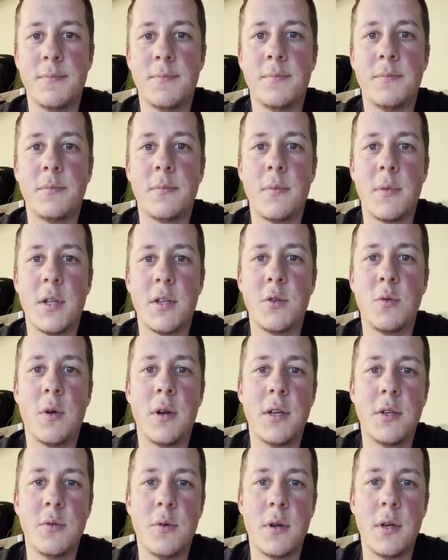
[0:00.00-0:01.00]

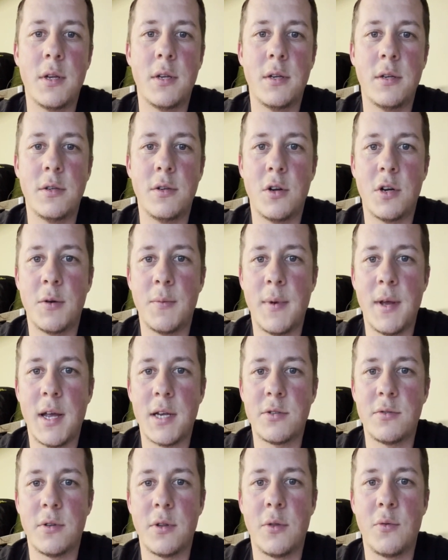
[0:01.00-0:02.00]
2020 Duramax with a
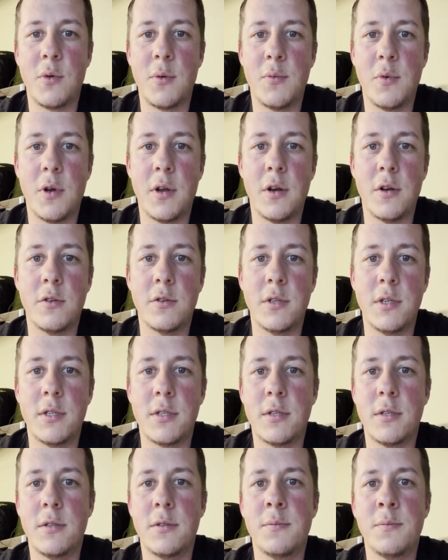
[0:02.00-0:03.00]
3.0 diesel,
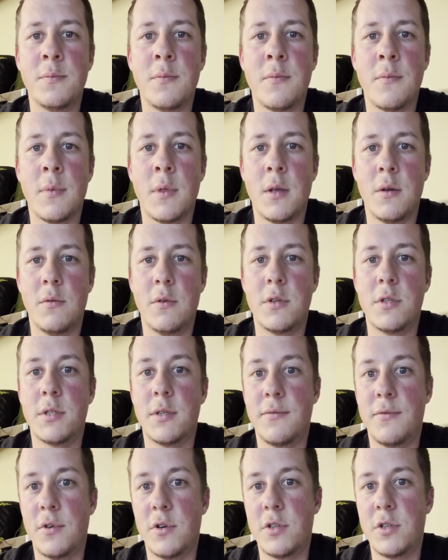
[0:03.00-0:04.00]
which is the
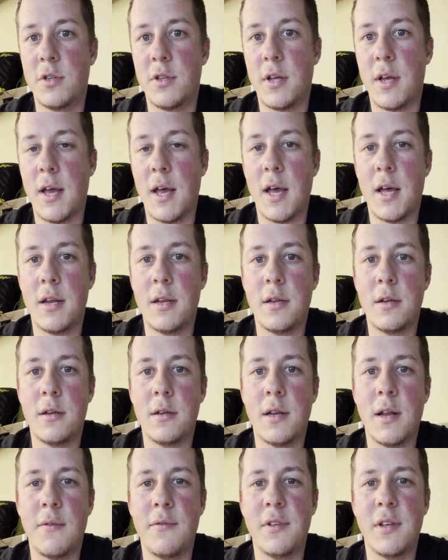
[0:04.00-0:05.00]
first year they had it, and I
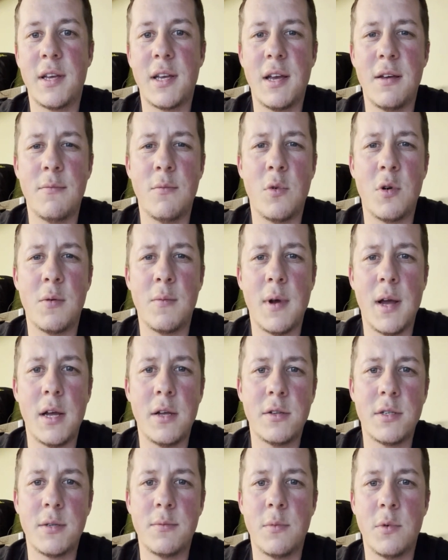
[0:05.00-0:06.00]
feel like I have more miles than
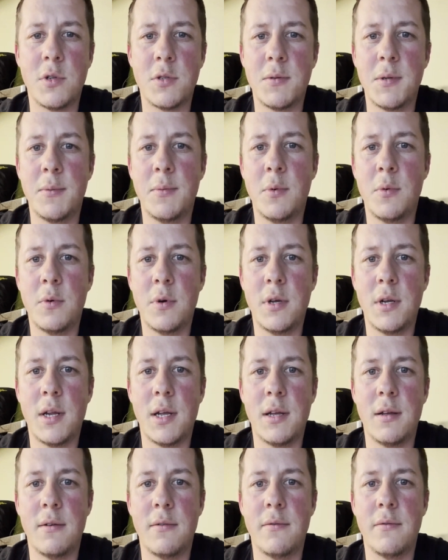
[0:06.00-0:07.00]
most people would. I
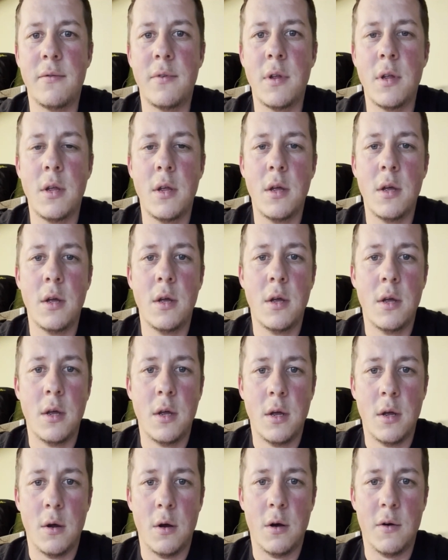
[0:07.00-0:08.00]
have
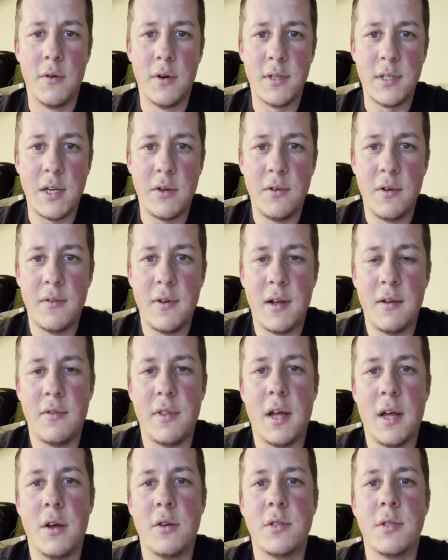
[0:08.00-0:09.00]
over
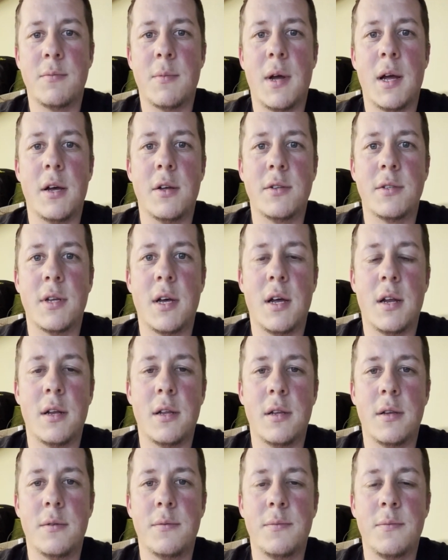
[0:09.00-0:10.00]
75,000 miles on it,
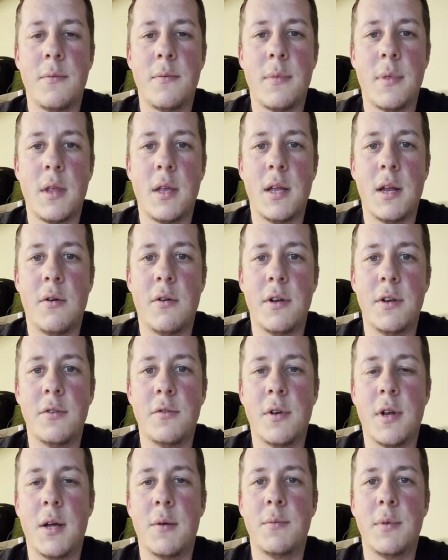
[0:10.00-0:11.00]
and I want to do an
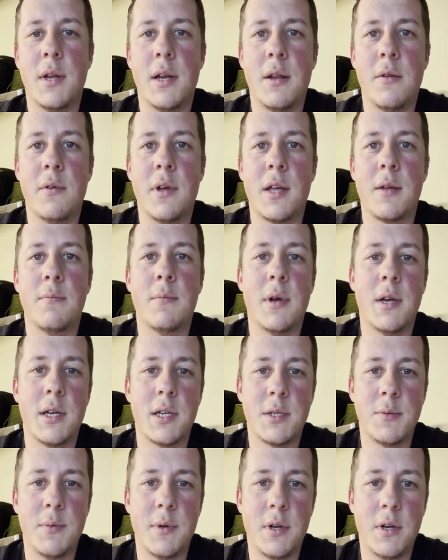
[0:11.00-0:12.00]
update on like my
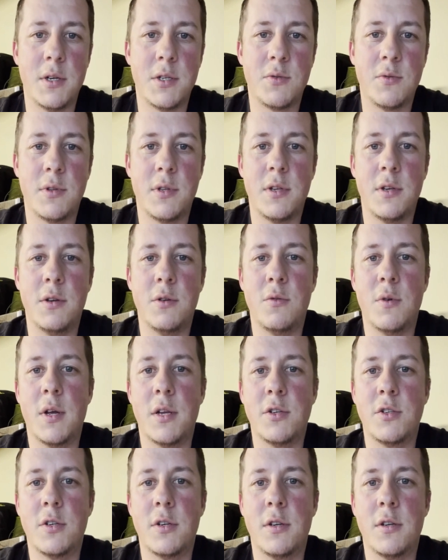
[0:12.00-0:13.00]
experience with the new engine,
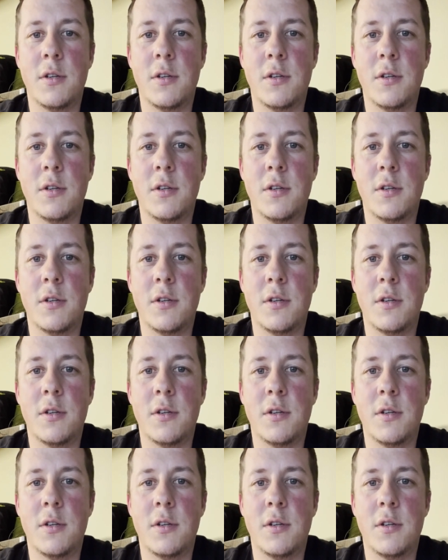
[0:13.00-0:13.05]
and